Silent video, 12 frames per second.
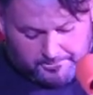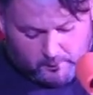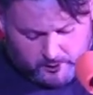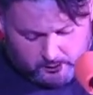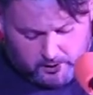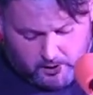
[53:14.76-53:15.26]

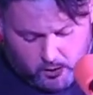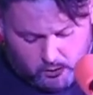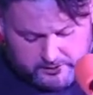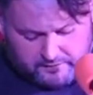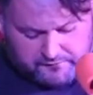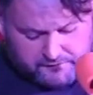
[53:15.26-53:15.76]
we were
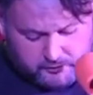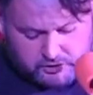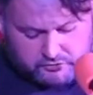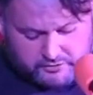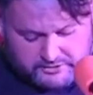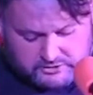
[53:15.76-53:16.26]
only a few
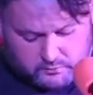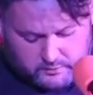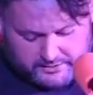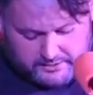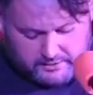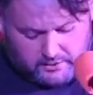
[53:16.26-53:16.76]
streets
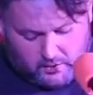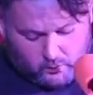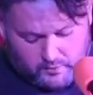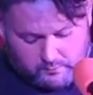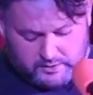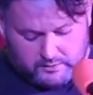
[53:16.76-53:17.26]
away
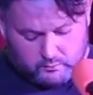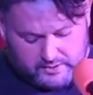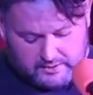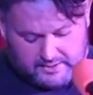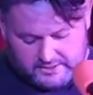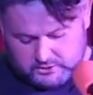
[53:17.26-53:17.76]
when we
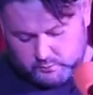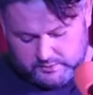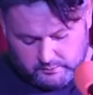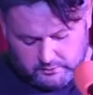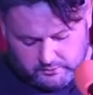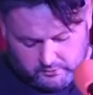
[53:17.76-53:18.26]
realised
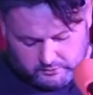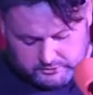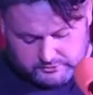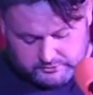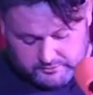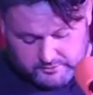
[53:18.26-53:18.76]
we were
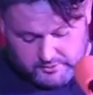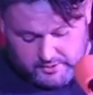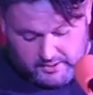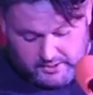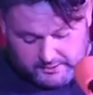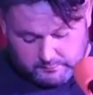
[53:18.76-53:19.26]
lost.
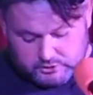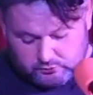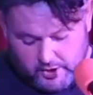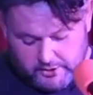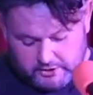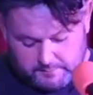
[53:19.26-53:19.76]
It was
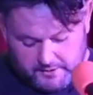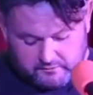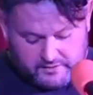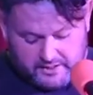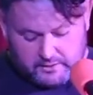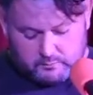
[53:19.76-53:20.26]
round
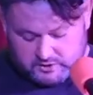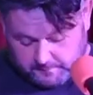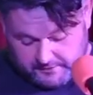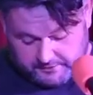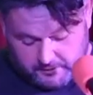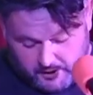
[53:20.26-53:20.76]
about then we
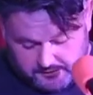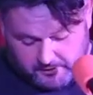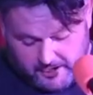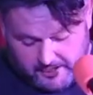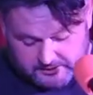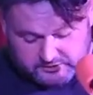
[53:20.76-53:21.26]
split another
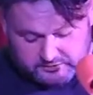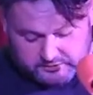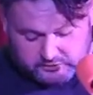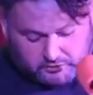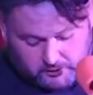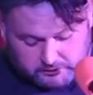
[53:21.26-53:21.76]
acid
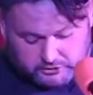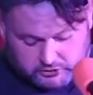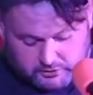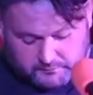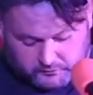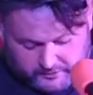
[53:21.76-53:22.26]
and talked to
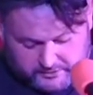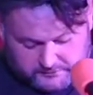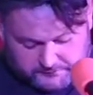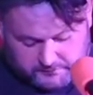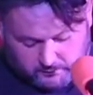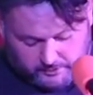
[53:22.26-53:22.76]
some
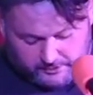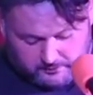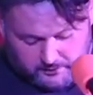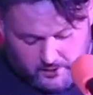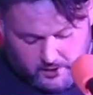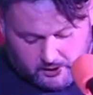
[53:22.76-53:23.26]
trees for a
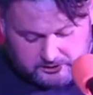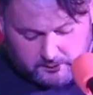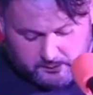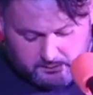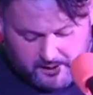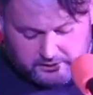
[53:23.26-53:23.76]
while,
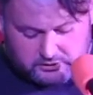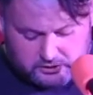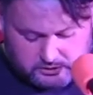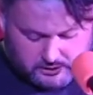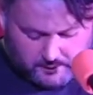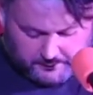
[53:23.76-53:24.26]
until we managed to
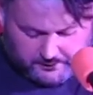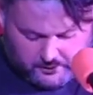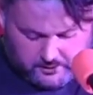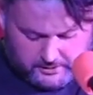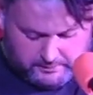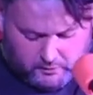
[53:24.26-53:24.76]
stop an
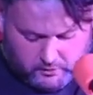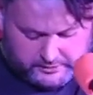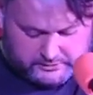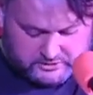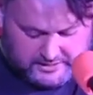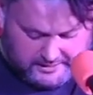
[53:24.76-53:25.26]
early
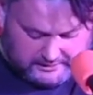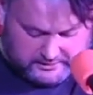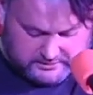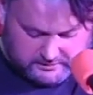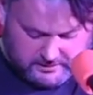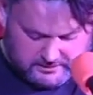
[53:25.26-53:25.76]
morning
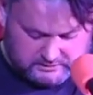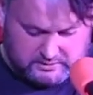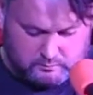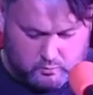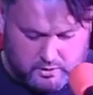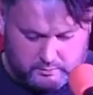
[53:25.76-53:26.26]
cyclist and asked
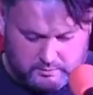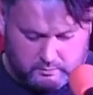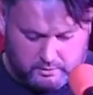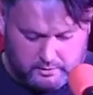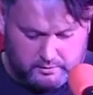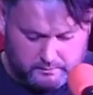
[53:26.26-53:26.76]
him where we
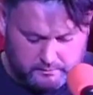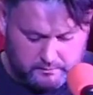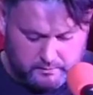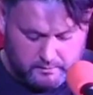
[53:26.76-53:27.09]
were.